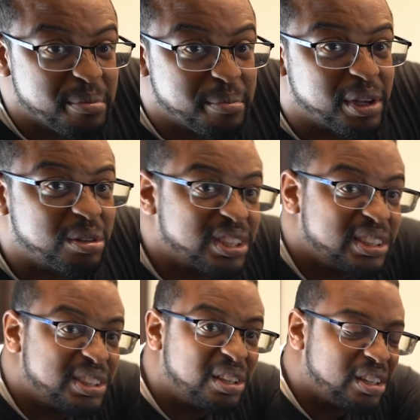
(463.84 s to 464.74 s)
build's
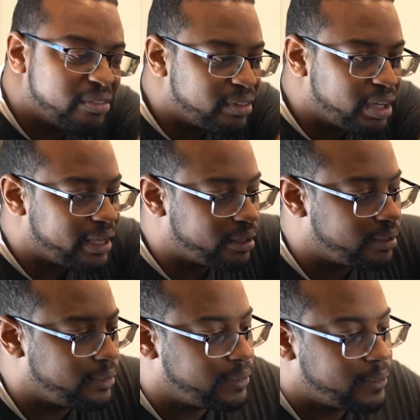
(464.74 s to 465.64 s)
concerned, and like
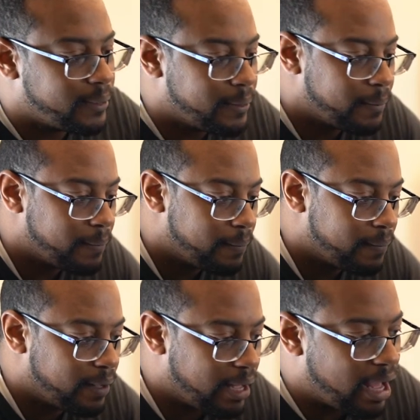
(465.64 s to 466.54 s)

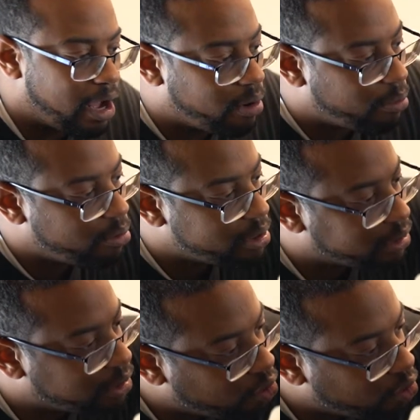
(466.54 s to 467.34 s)
how I want to go